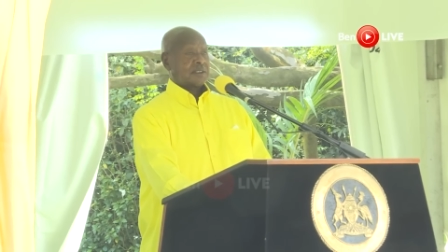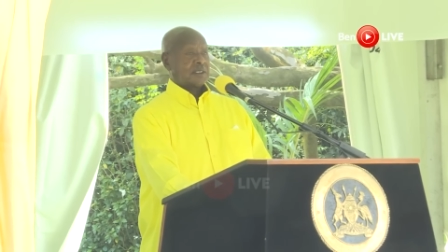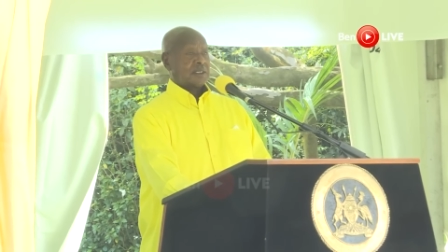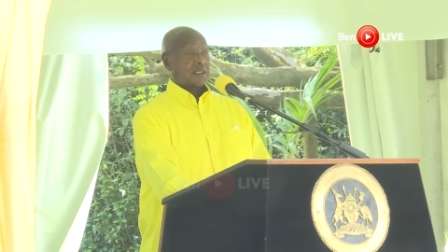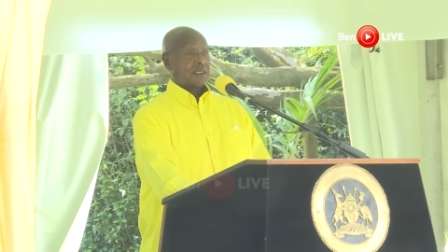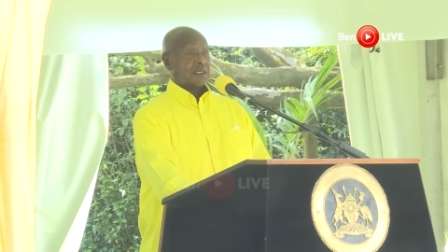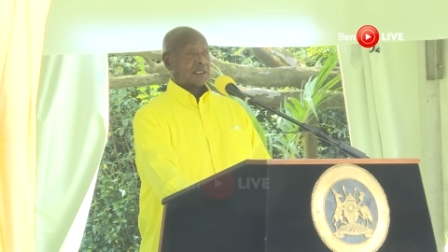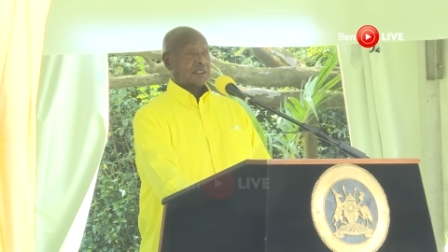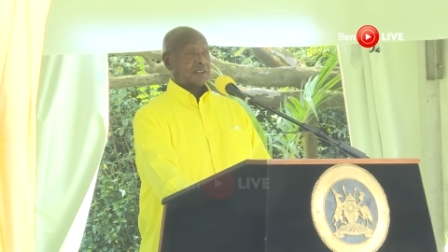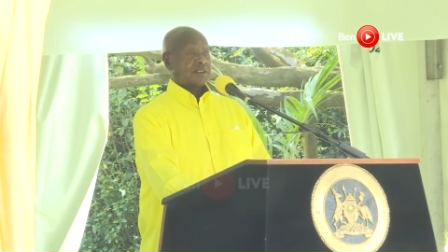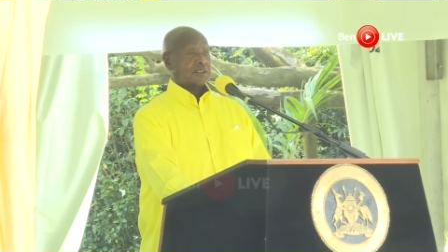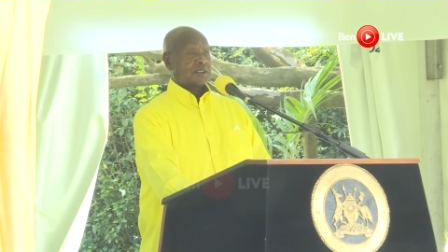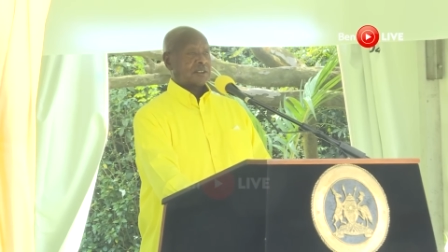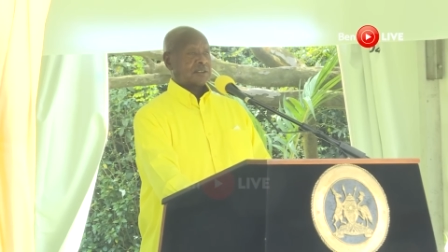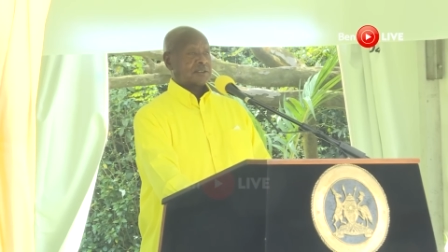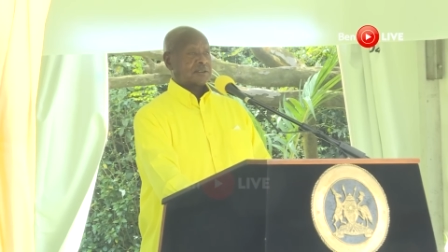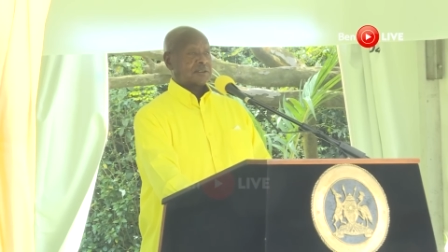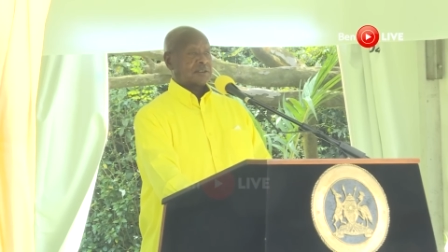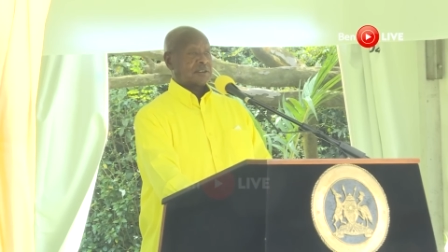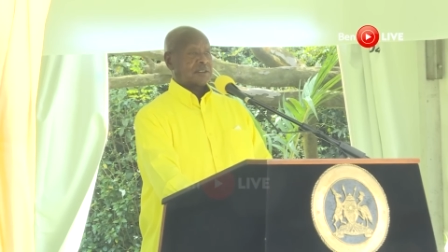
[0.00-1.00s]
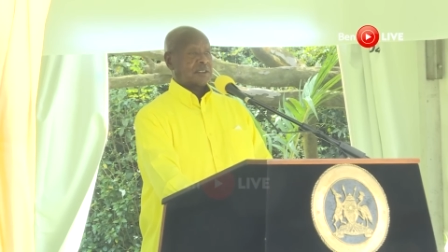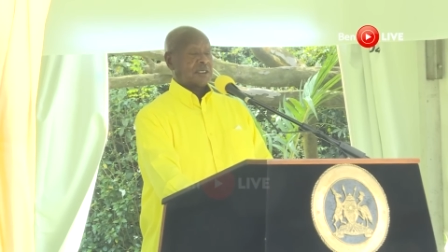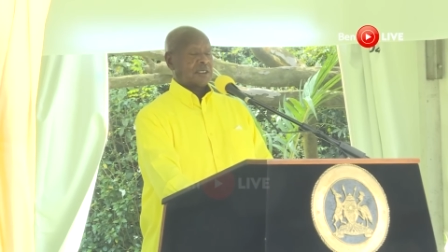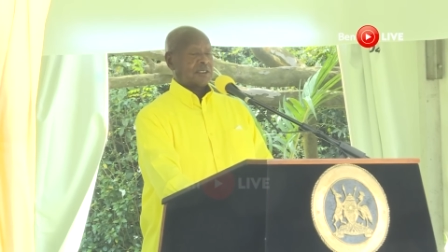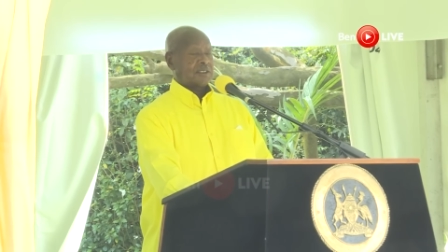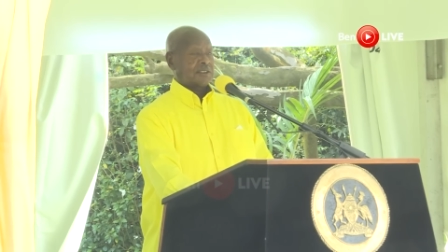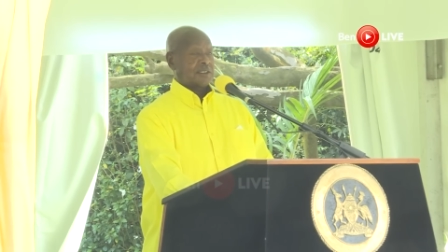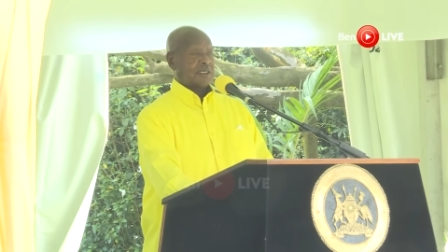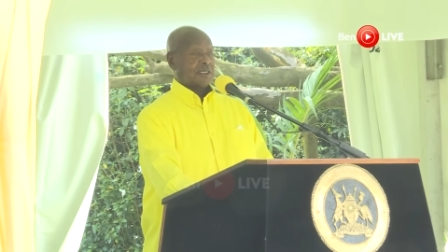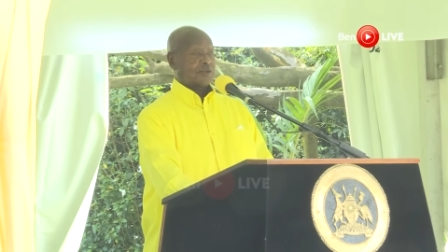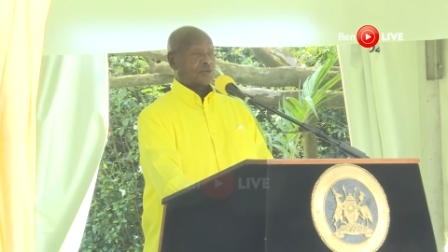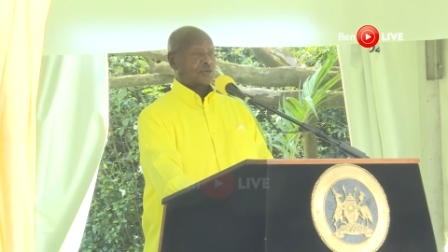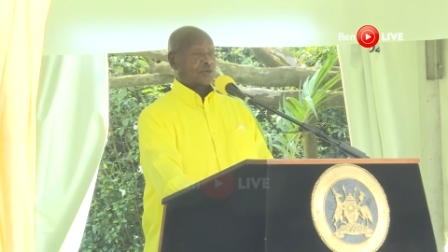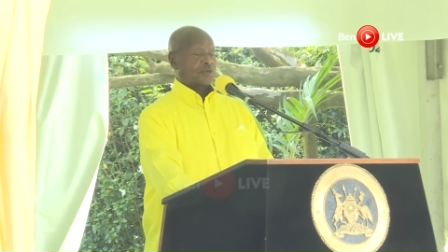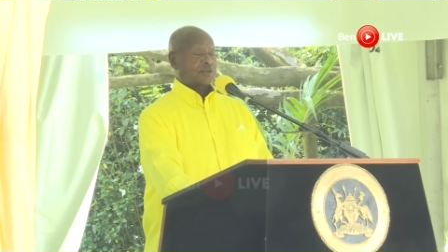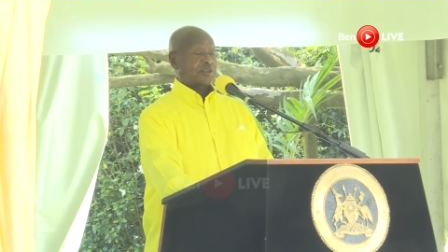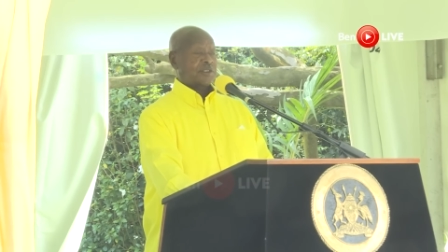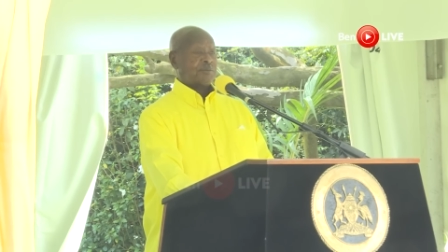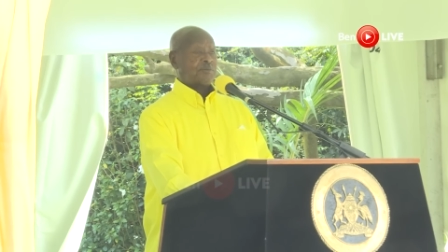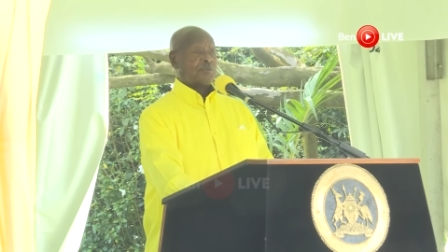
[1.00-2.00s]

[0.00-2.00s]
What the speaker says: and I wrote a